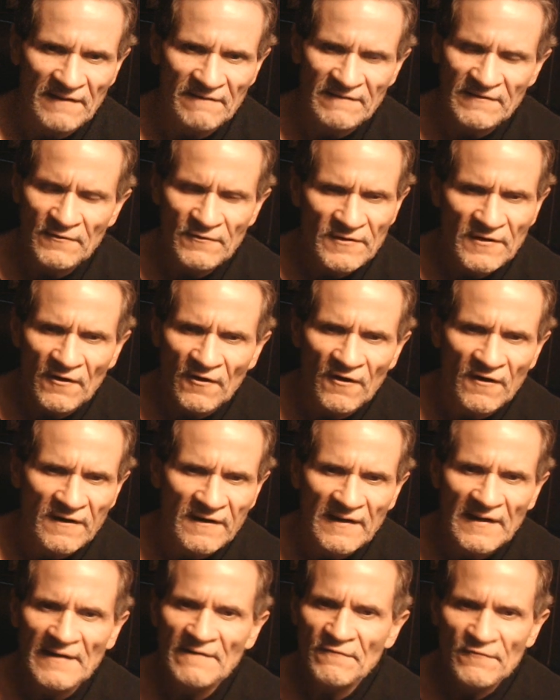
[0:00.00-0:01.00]
I don't want to
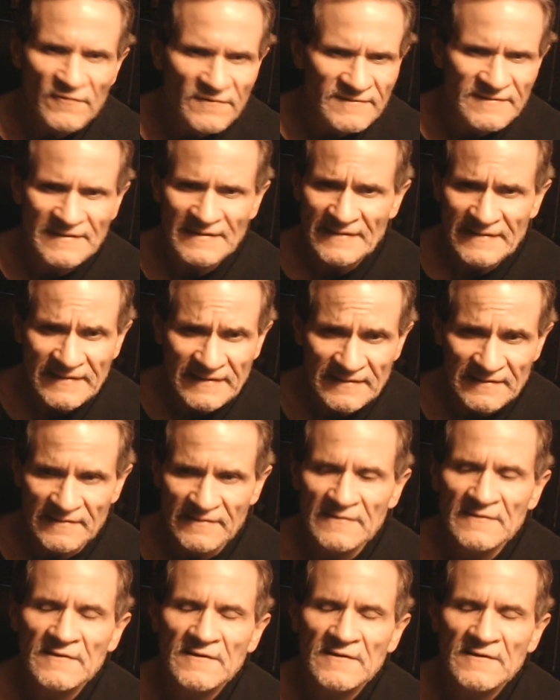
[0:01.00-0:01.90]
archive, I want to delete it.